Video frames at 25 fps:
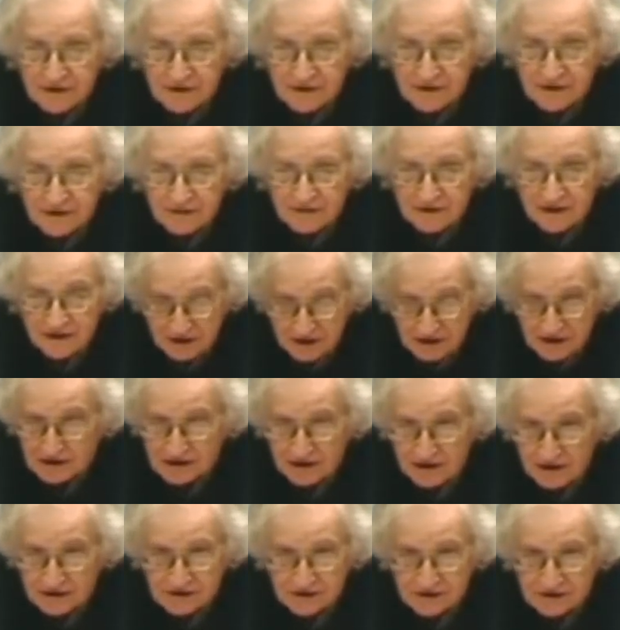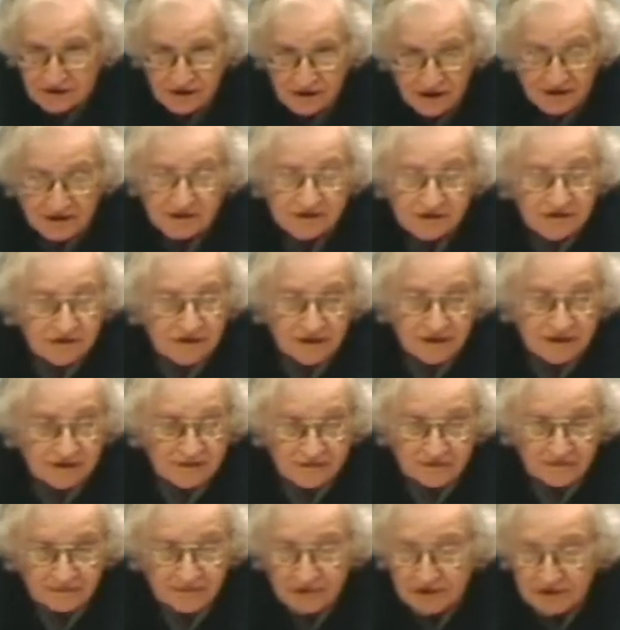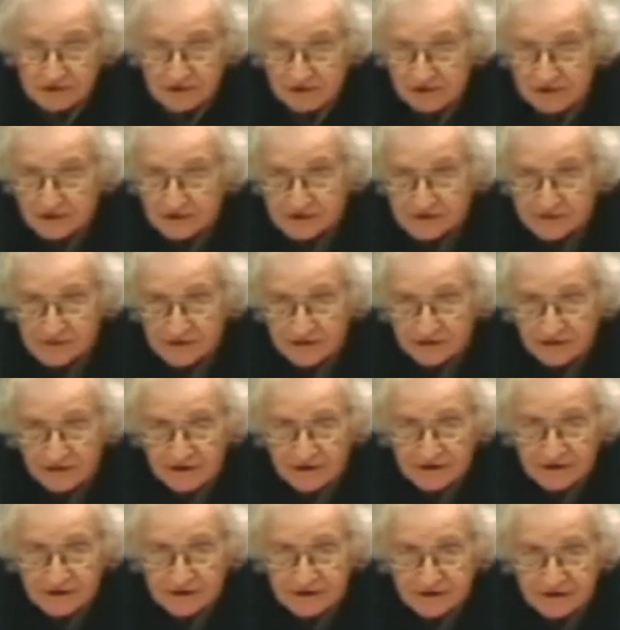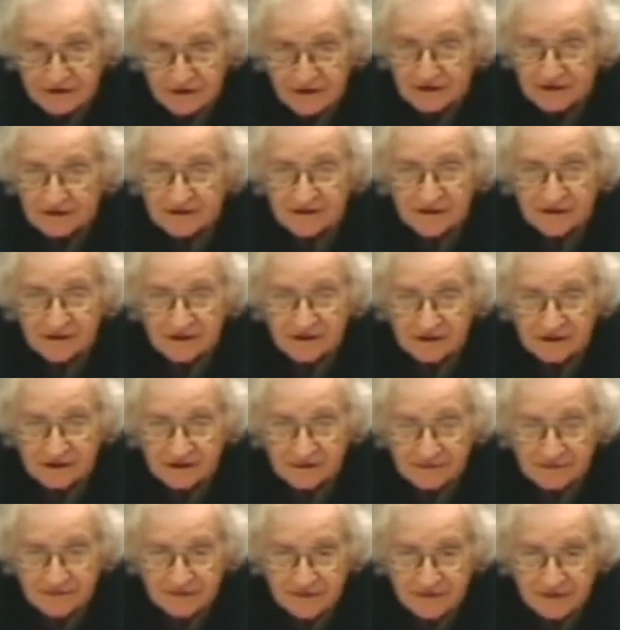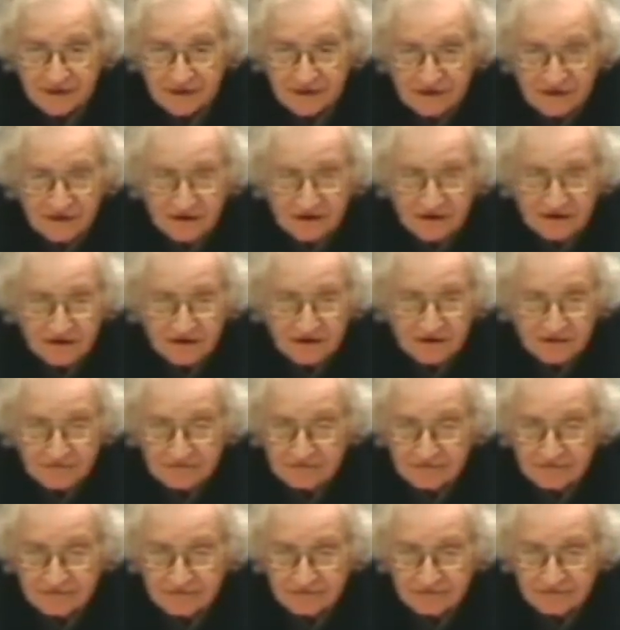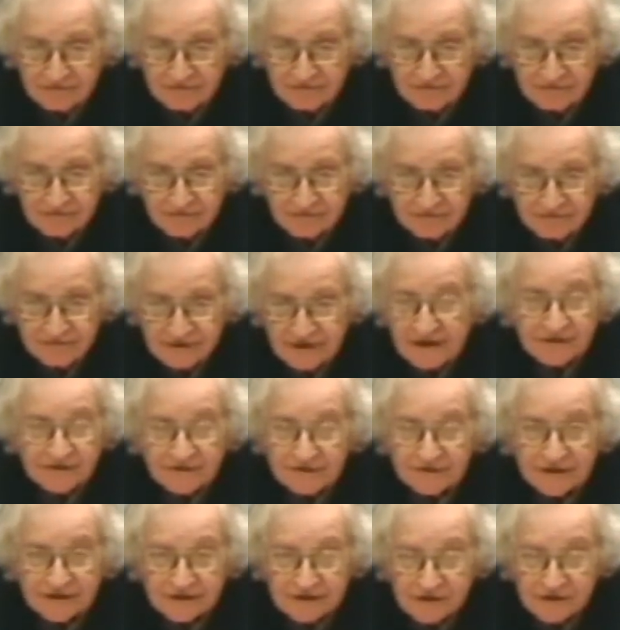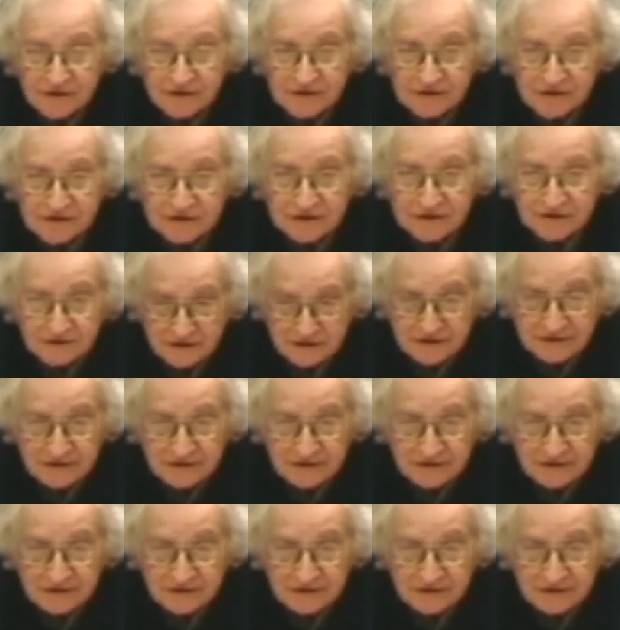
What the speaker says: I mean, I can just tell you from personal experience, like say 10 or 15 years ago,